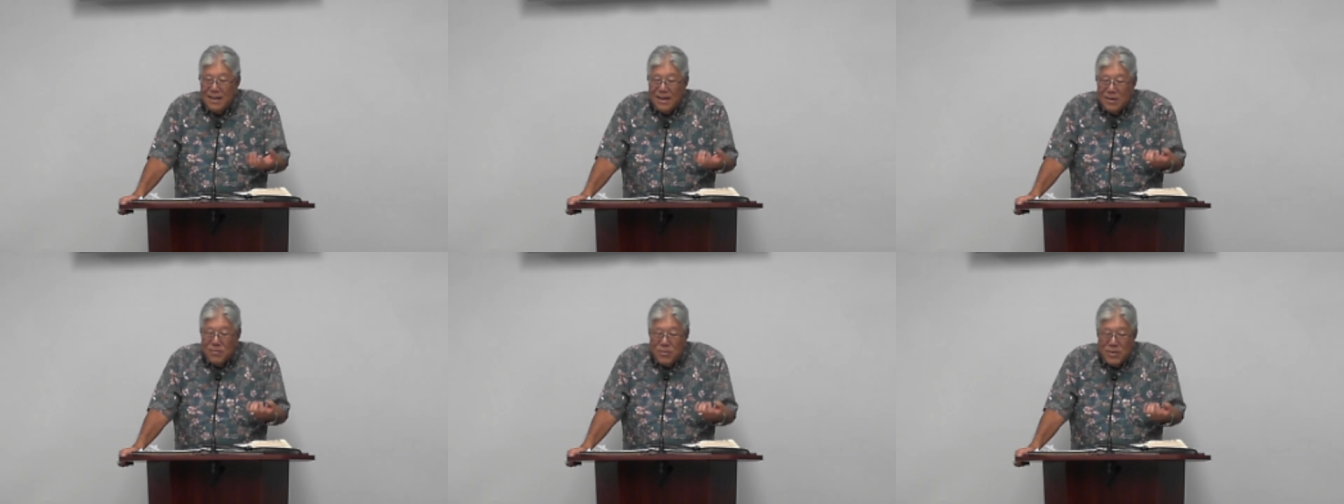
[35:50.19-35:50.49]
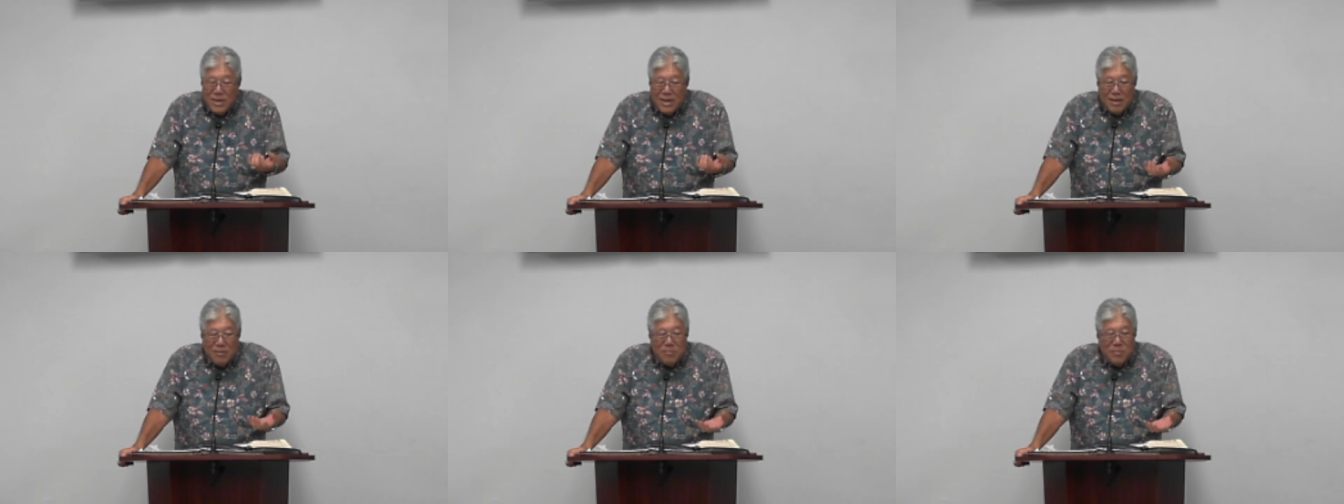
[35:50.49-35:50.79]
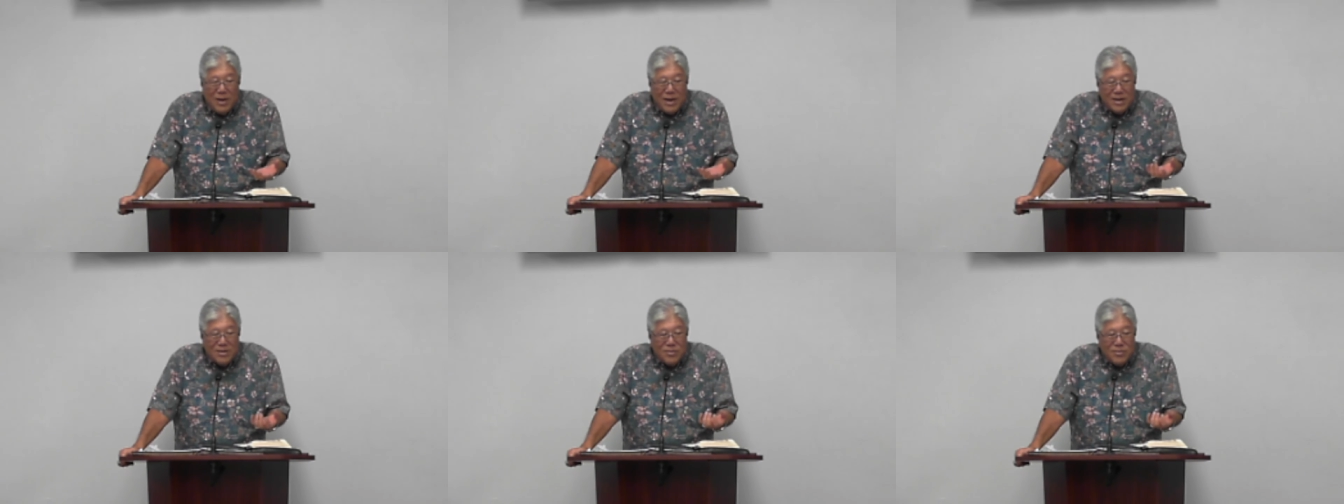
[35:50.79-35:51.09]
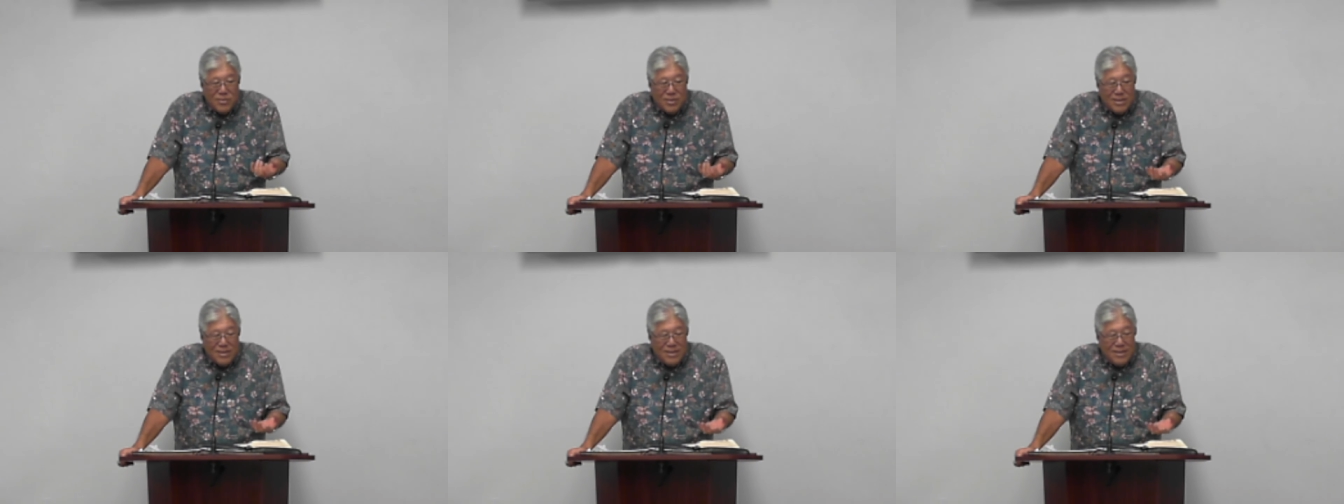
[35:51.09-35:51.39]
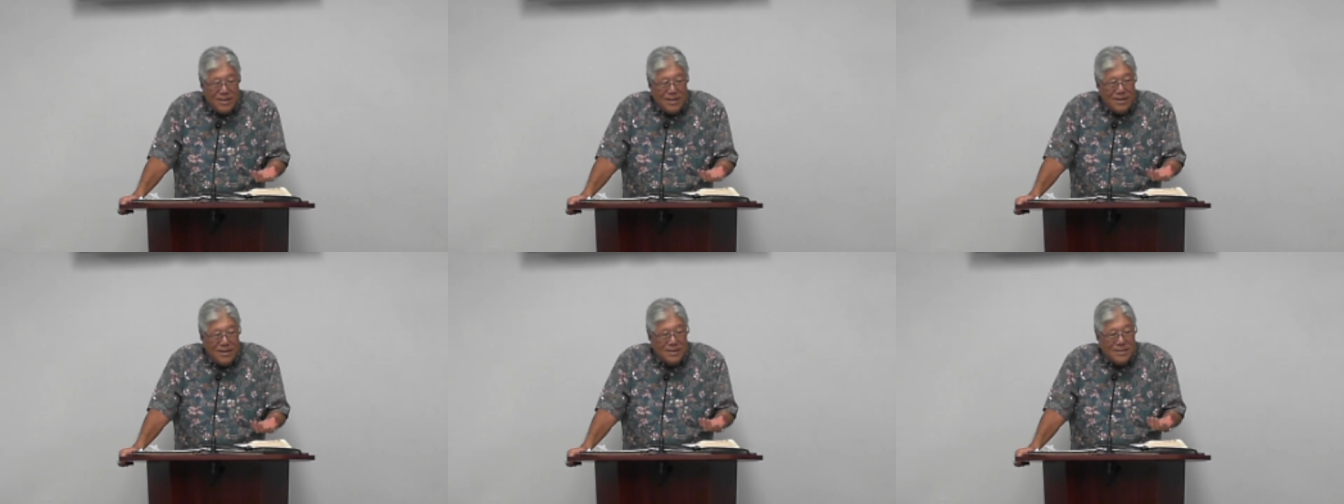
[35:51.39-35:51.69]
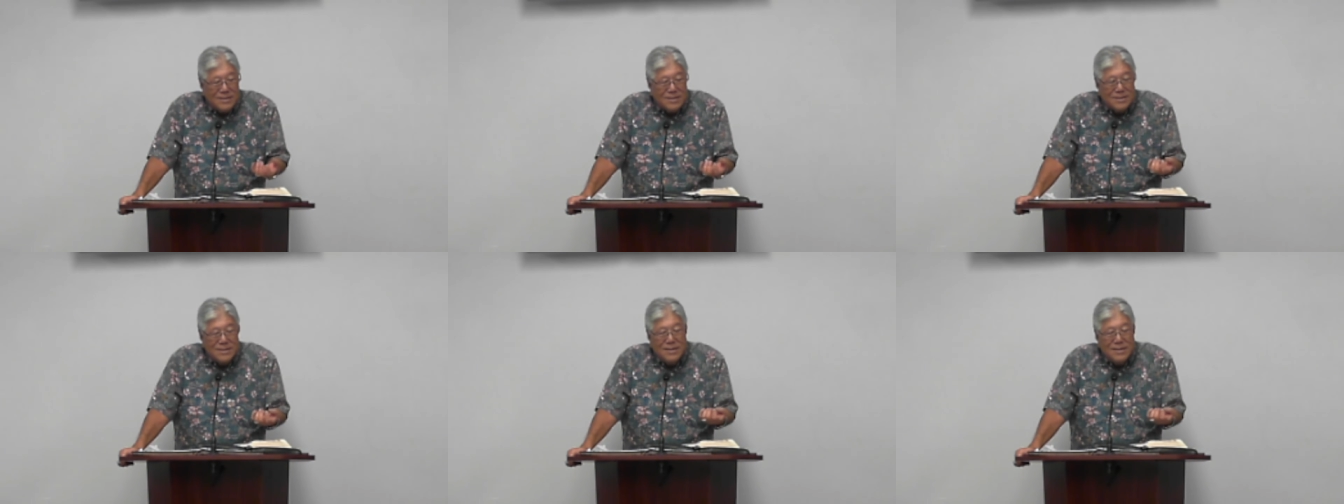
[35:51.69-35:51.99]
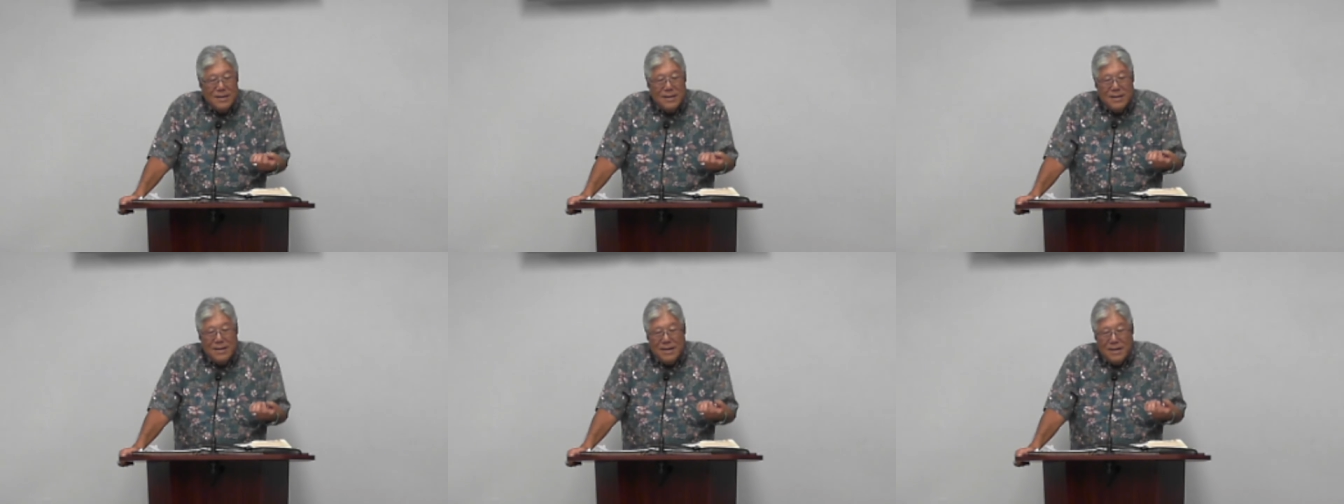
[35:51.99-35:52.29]
and we get back to the things
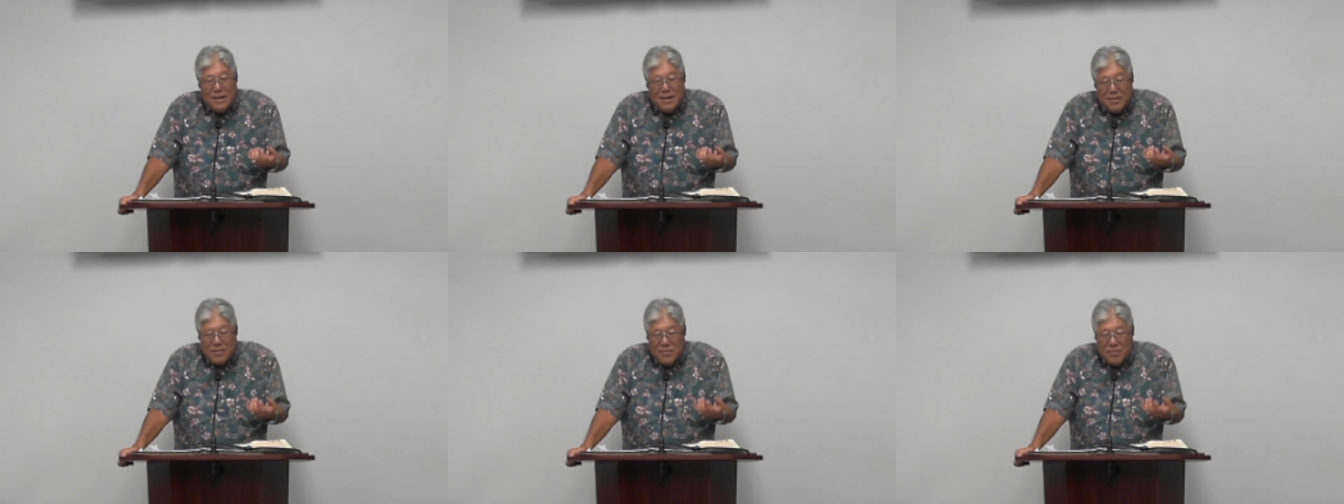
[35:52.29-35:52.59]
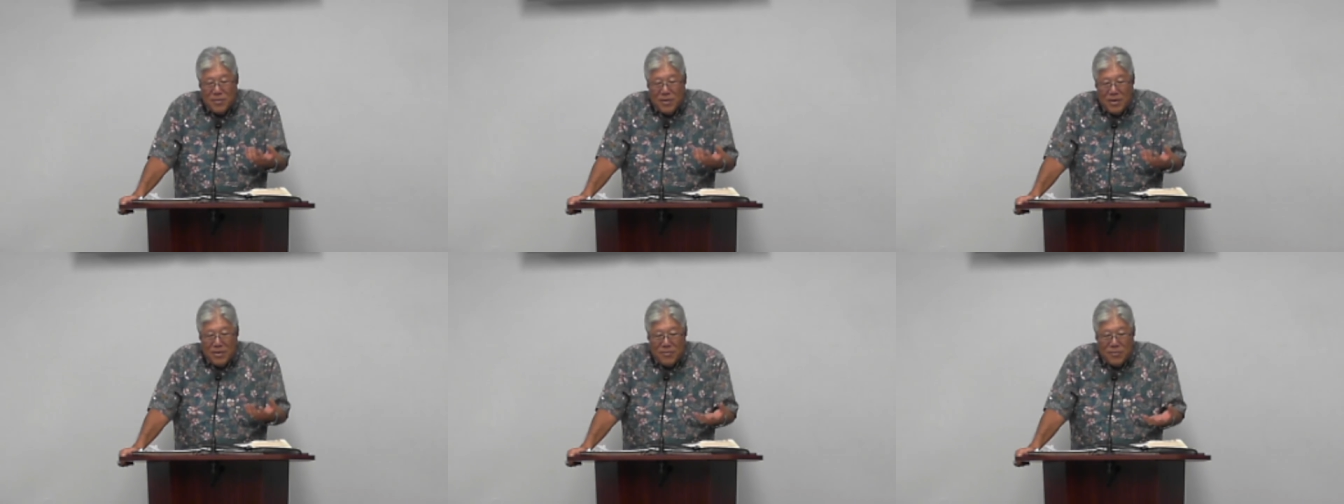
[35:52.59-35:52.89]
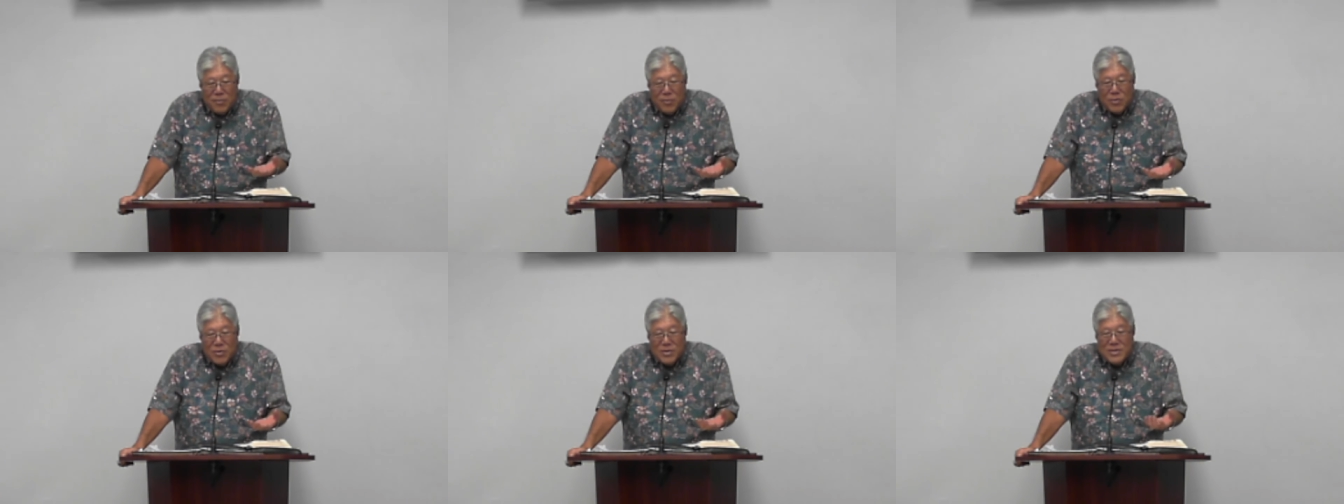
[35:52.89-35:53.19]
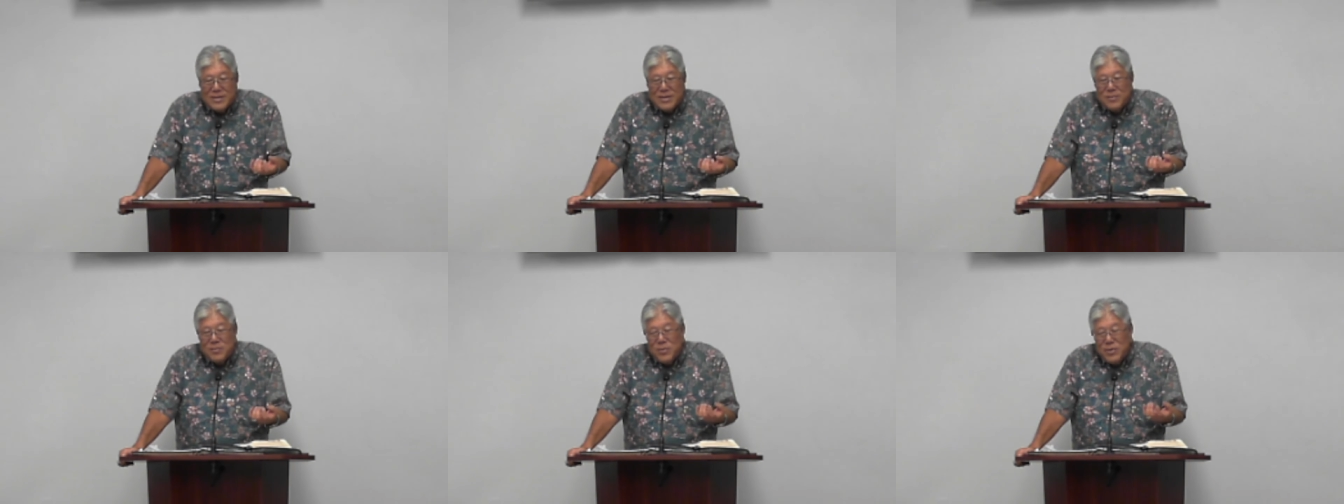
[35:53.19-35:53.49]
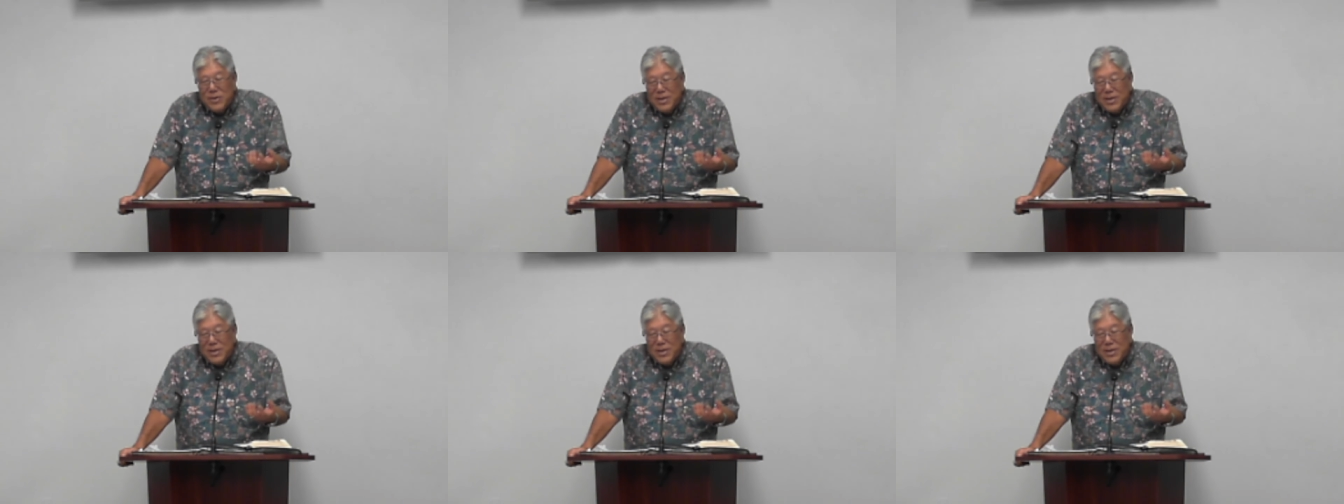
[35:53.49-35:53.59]
of, of worship.